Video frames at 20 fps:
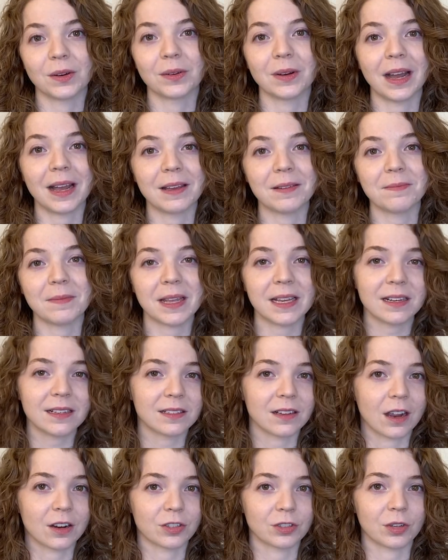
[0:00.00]
I made a
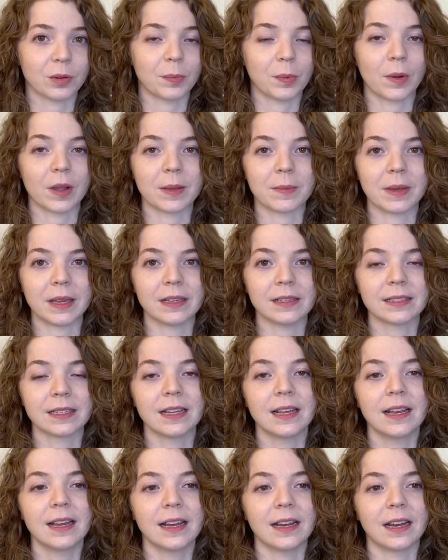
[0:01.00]
doctor appointment.
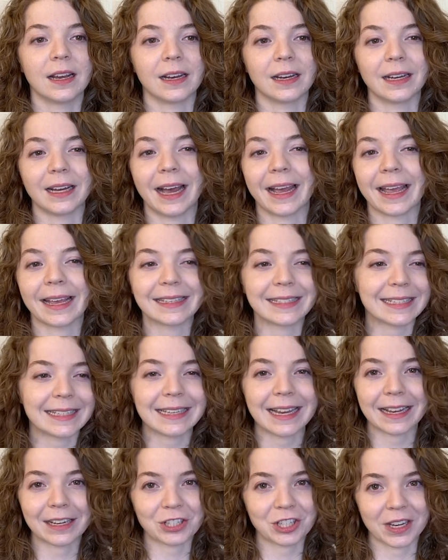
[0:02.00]
I didn't
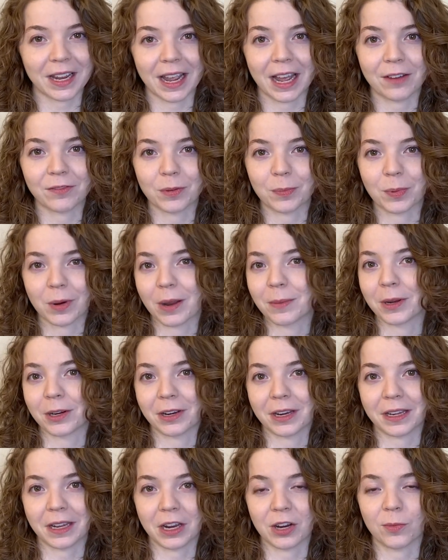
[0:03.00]
actually have a
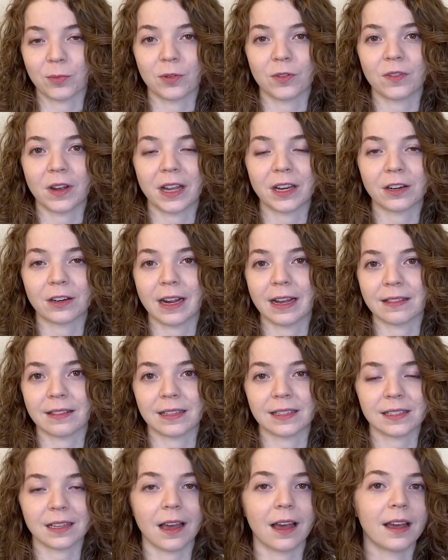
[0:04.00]
primary care provider at the
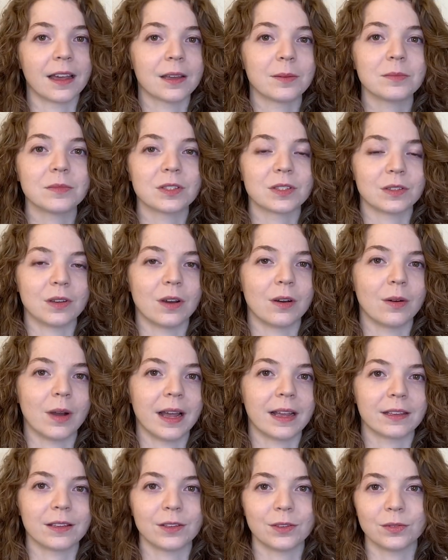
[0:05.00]
time, so
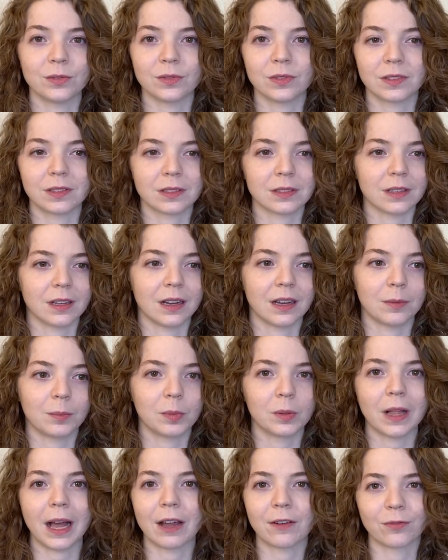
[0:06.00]
I used a
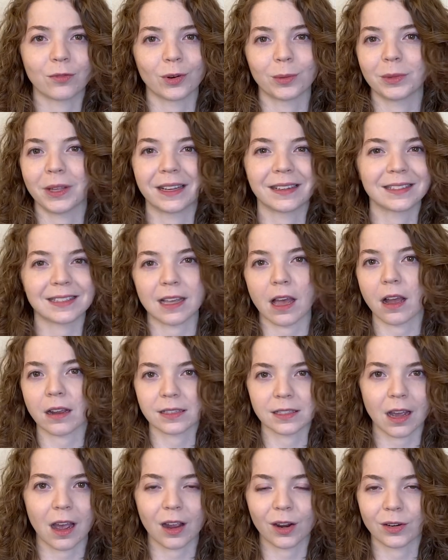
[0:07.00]
platform like
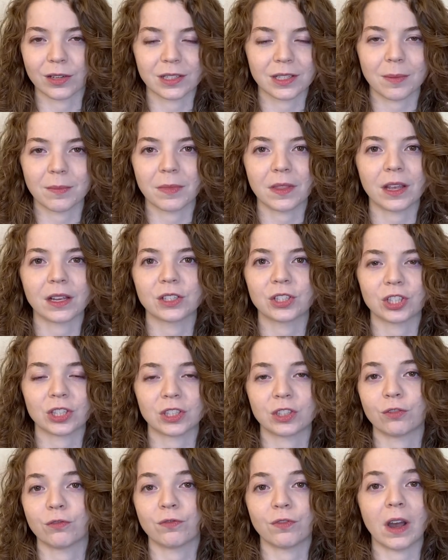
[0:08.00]
ZocDoc or something
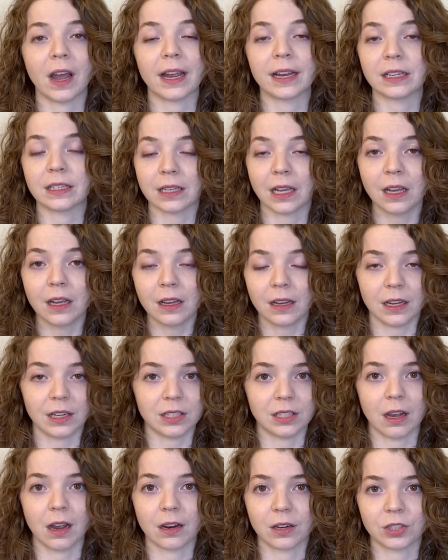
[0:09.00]
just to find a
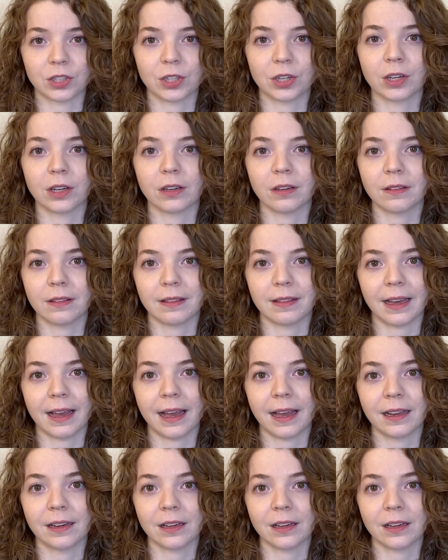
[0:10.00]
doctor that